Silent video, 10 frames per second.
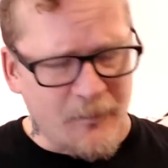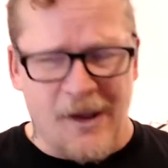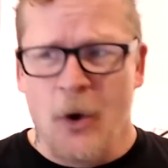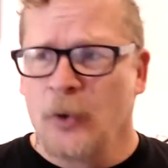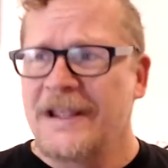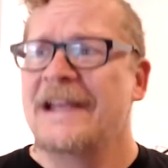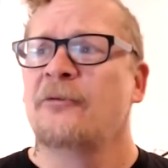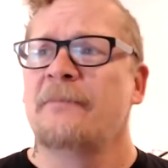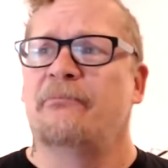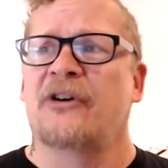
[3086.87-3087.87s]
Old
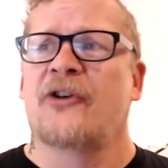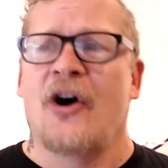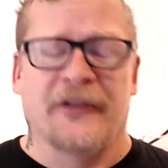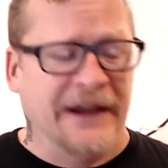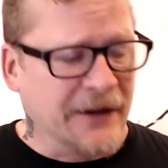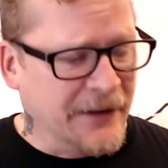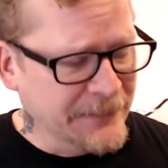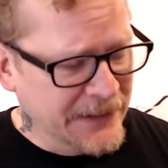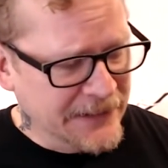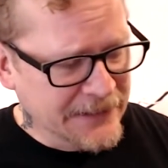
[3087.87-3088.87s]
Ingrid Bernal, they called
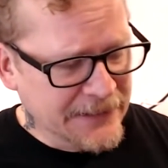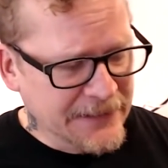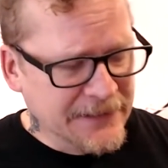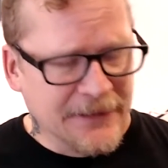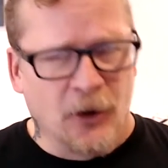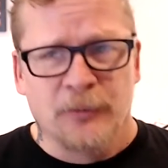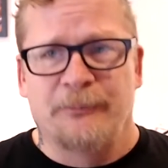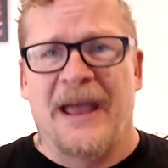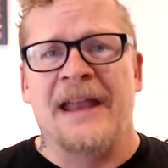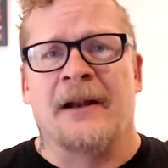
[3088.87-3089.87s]
him.
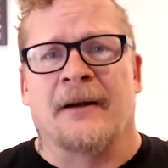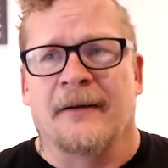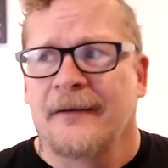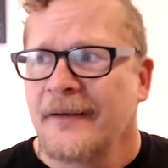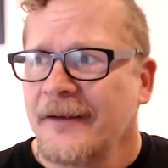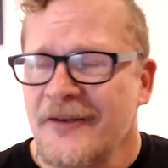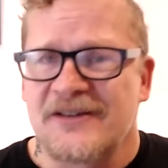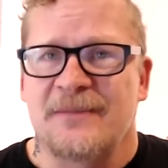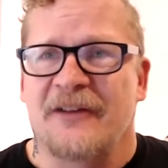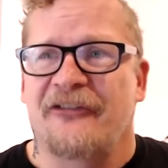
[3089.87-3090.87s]
Old painter. Used
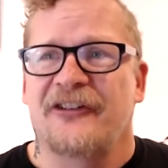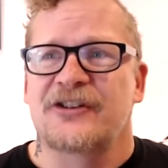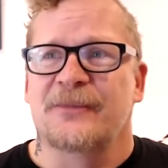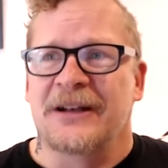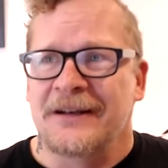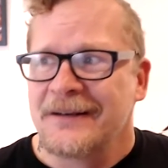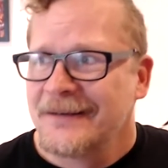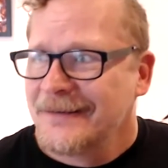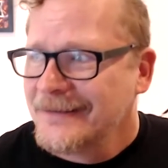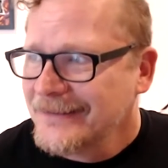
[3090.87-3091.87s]
to be a fisherman
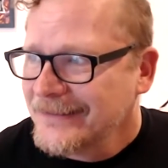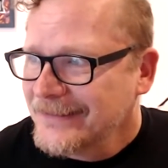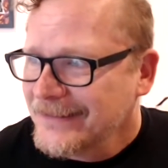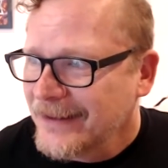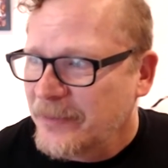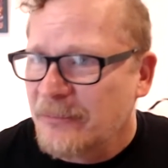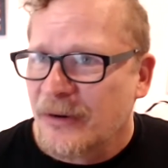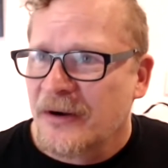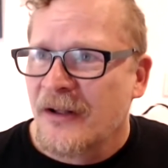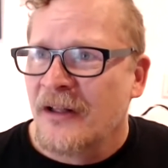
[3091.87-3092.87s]
up in
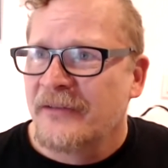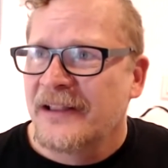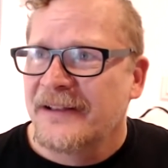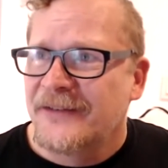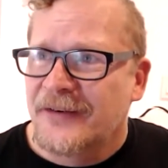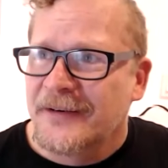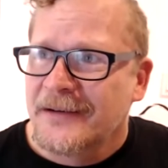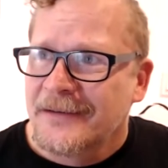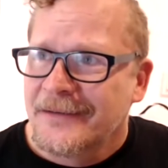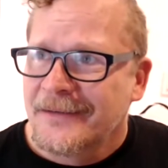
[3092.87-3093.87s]
Bernal Village,
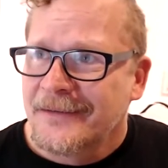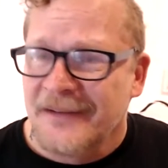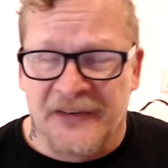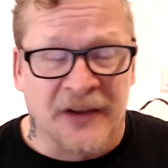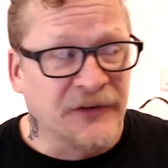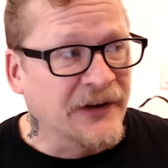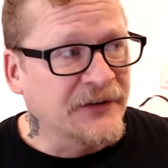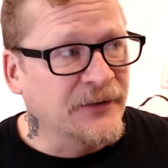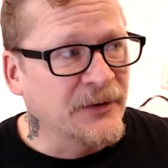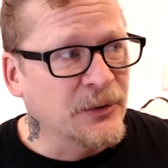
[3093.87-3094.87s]
his
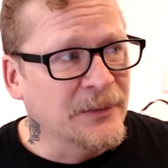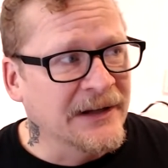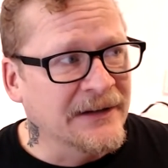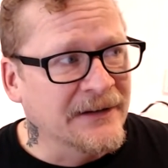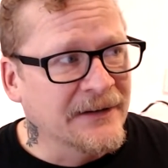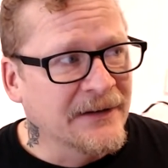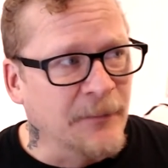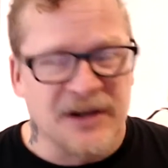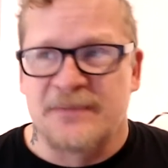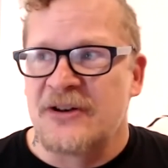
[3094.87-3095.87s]
ancestral homeland.
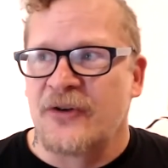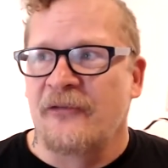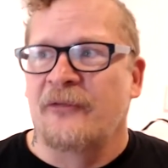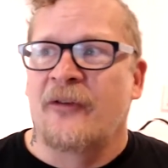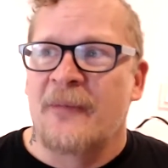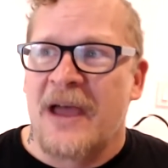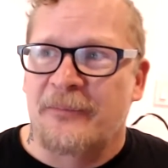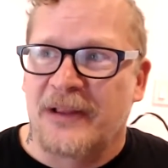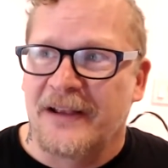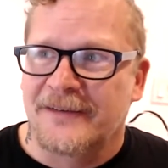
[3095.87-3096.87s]
But he's been driven from that
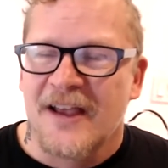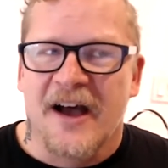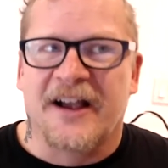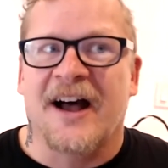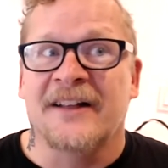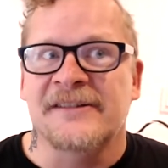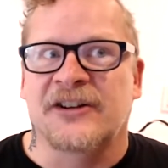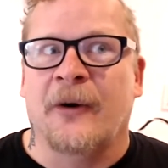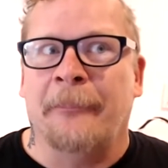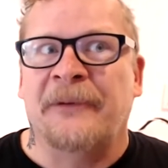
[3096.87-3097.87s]
place, a
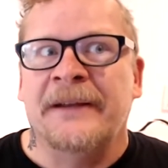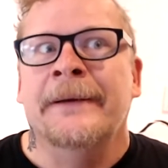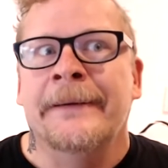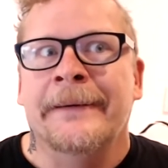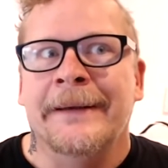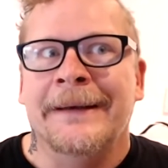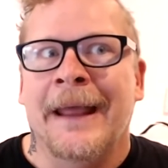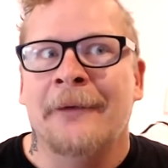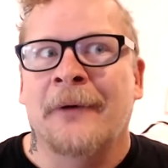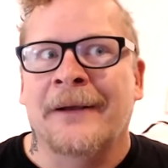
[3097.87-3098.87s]
conscript in
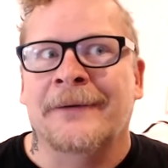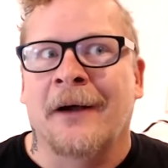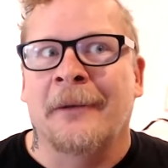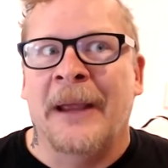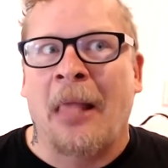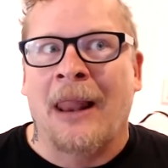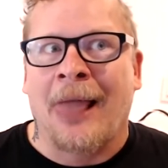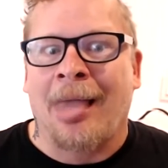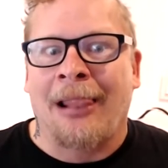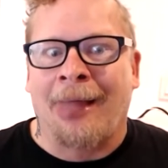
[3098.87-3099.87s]
Henrik's army. All
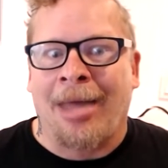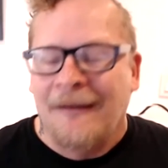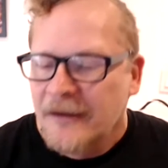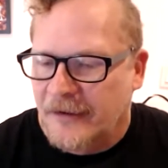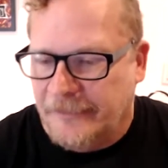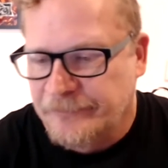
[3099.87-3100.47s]
right.